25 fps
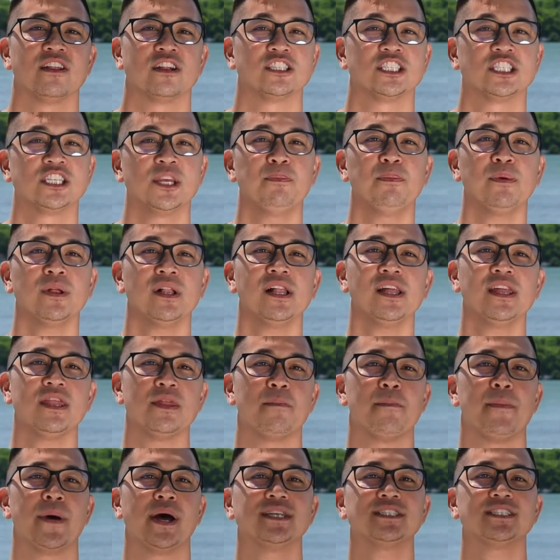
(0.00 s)
are typically the
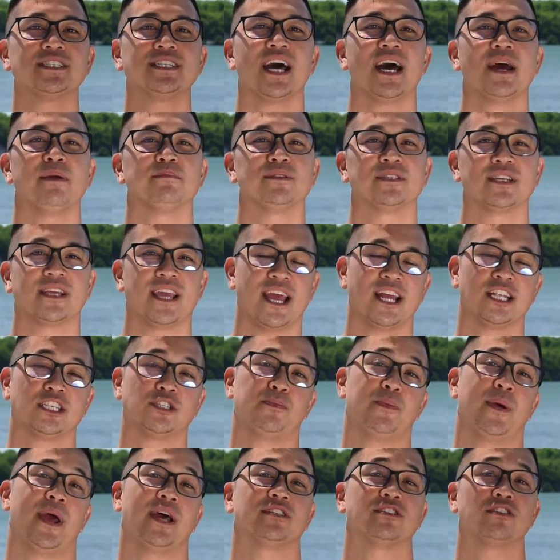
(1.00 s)
best times to catch
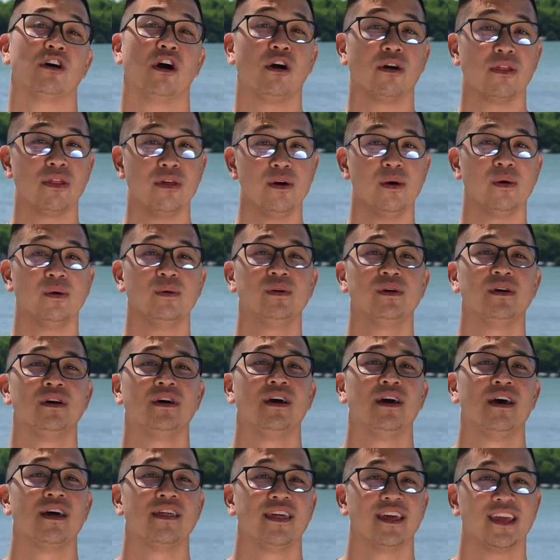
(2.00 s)
bass, although
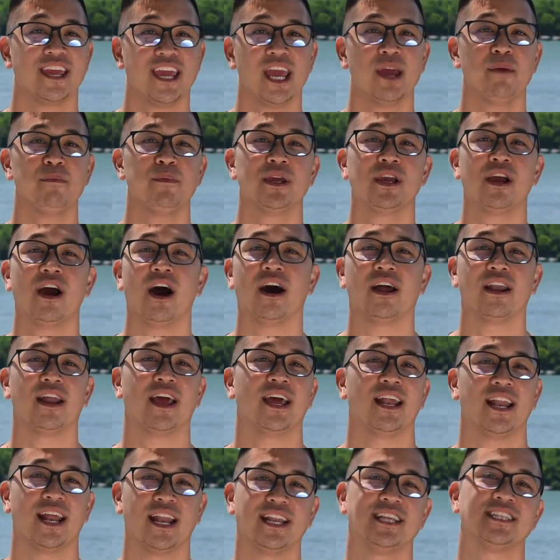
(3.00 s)
they can be caught
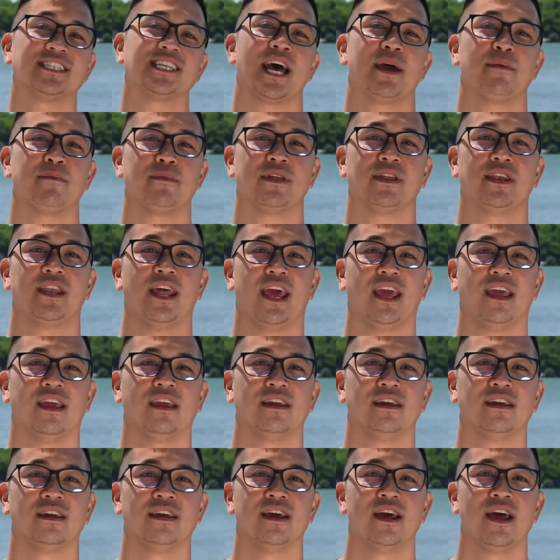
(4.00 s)
at any time of the day.
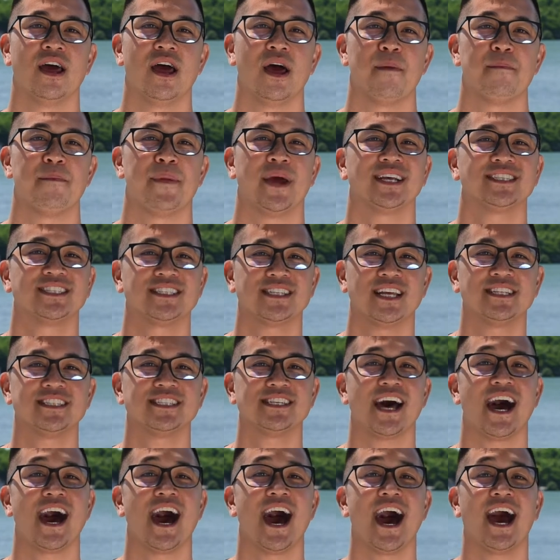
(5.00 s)
Bass tend
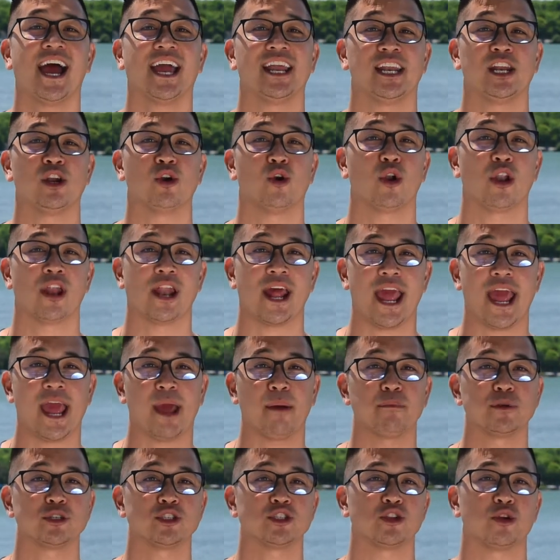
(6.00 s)
to hide in order to
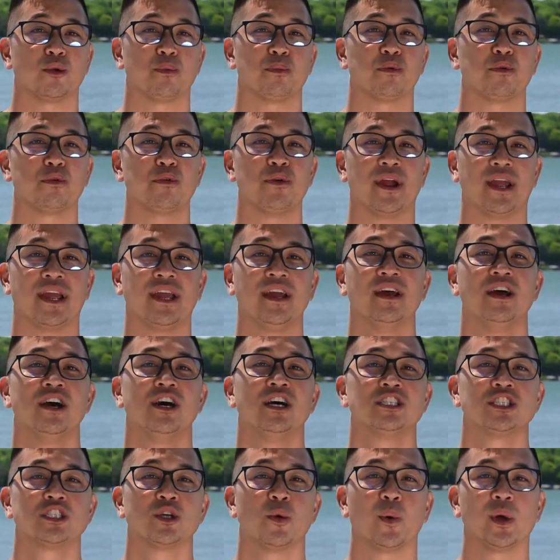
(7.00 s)
ambush their prey,
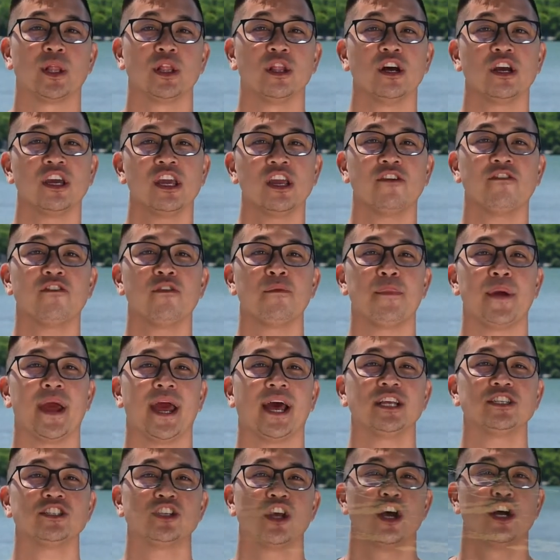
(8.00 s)
so when looking for
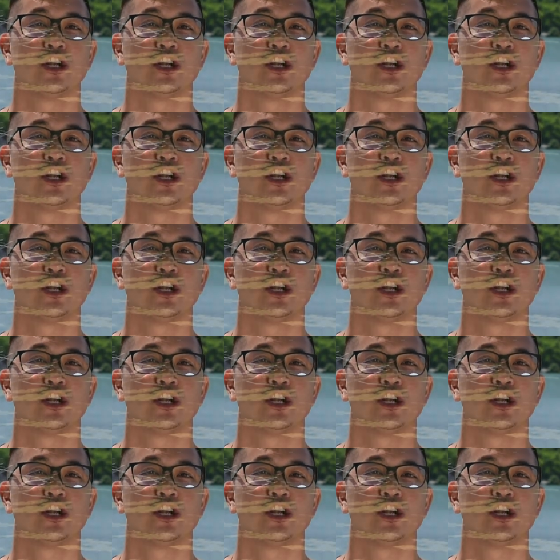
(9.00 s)
bass,